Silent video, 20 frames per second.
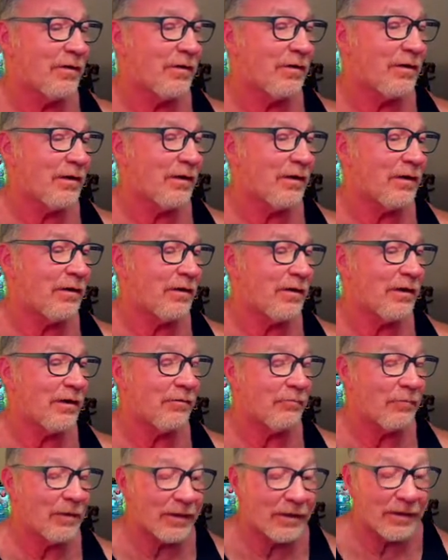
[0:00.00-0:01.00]
and we
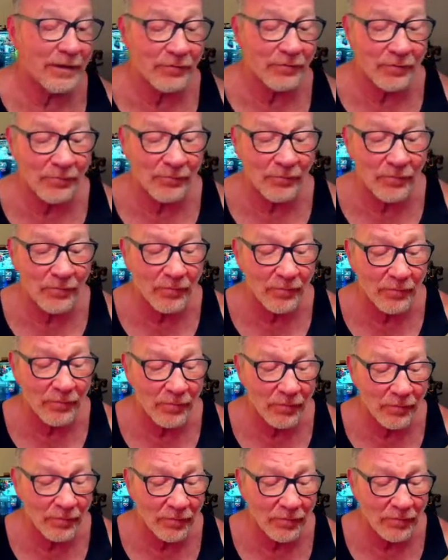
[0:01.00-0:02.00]
can get some,
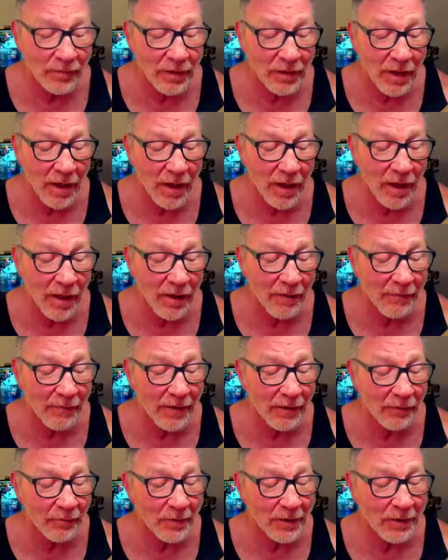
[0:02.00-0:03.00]
yeah, that'll
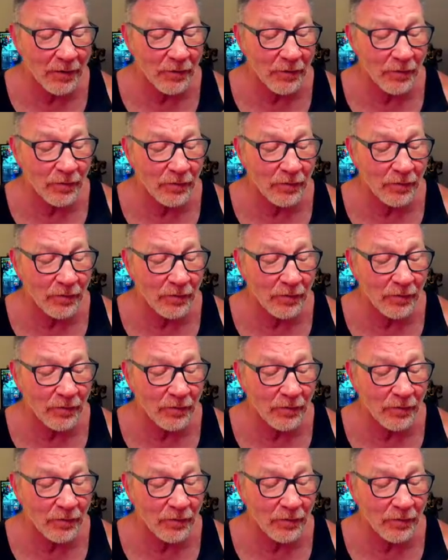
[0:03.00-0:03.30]
be good.